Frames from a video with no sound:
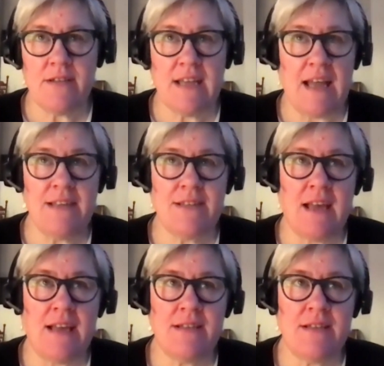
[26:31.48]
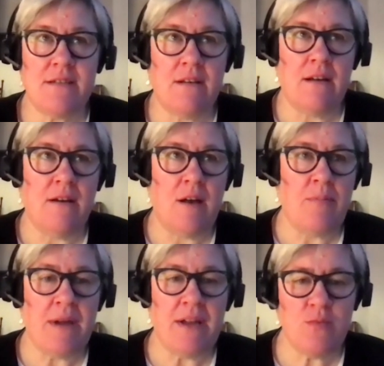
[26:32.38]
stands as
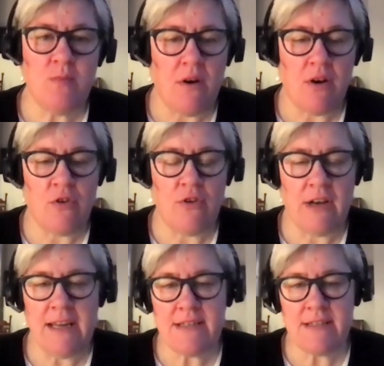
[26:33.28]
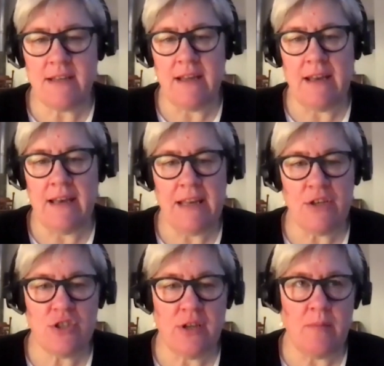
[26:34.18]
a benchmark, or at least
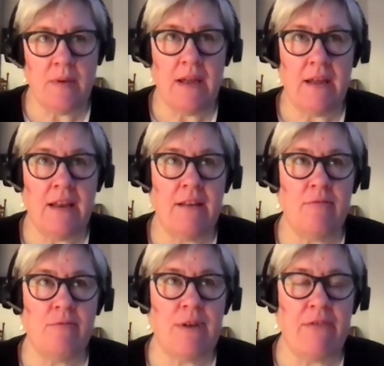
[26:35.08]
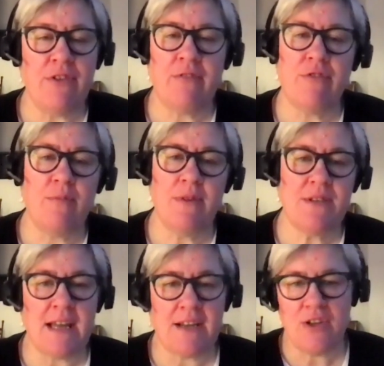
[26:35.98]
leadership, everything from
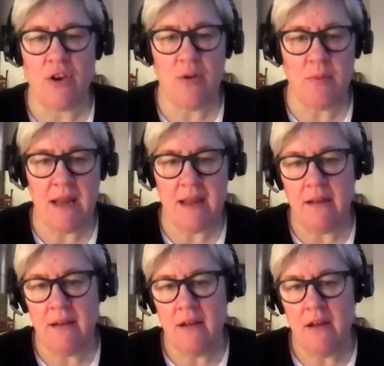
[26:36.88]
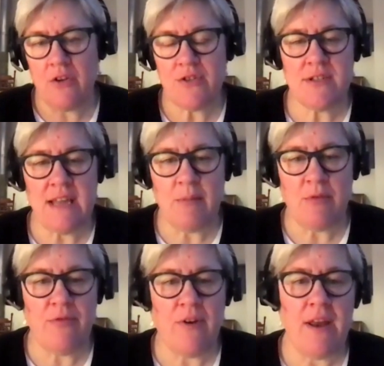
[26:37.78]
the taxonomy on
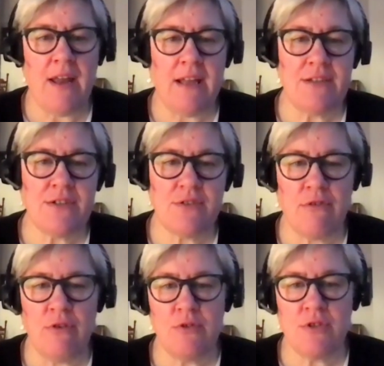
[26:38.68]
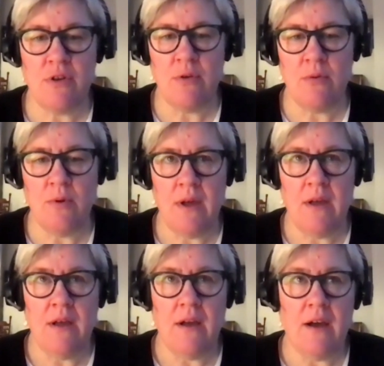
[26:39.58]
sustainable finance through to